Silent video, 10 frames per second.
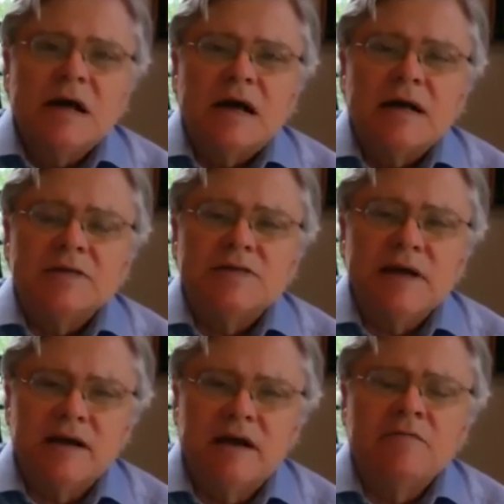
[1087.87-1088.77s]
and state
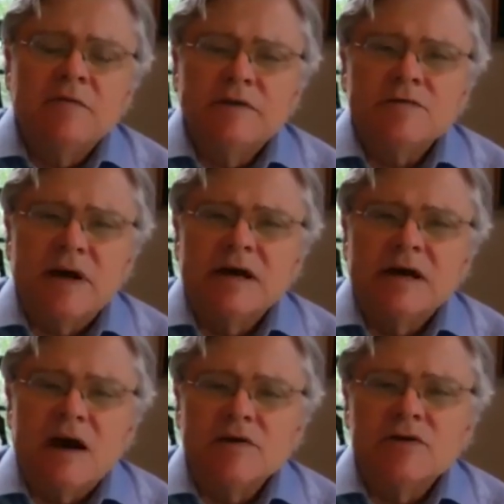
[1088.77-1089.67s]
governments right
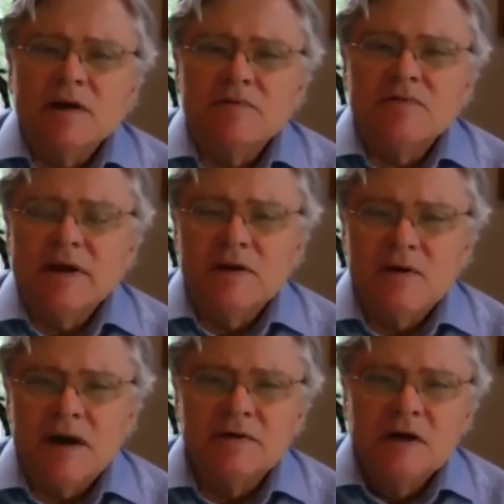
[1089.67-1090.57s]
now are trying to figure
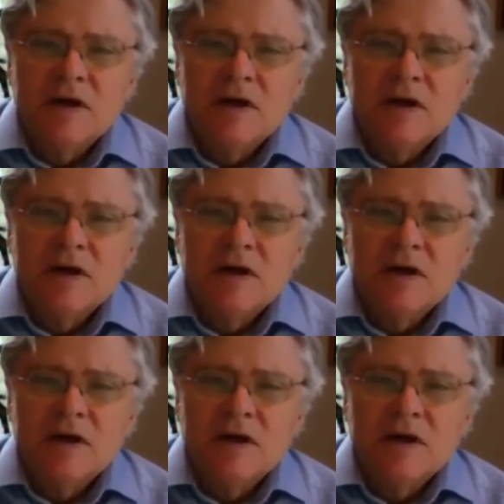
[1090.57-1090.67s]
out,